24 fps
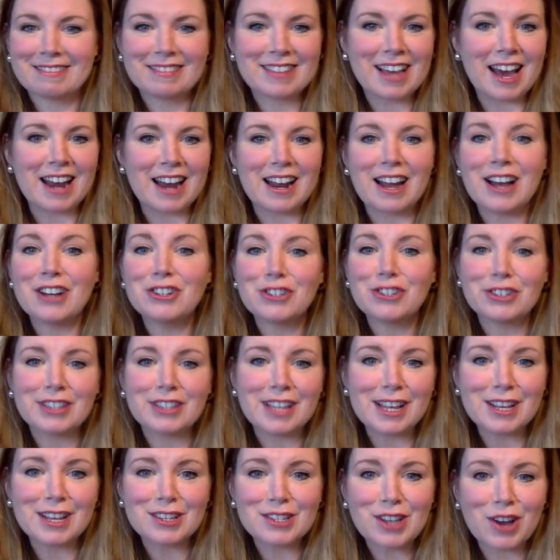got 100
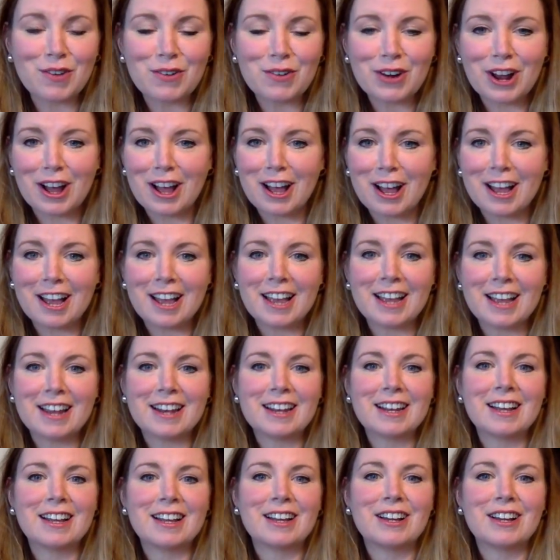things going on.